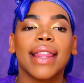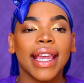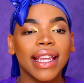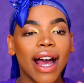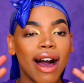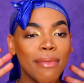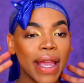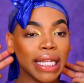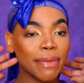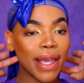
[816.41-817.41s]
like it all
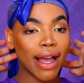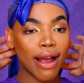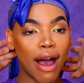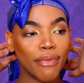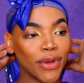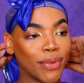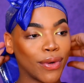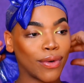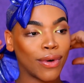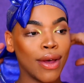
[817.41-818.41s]
makes me
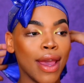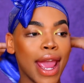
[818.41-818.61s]
uncomfortable.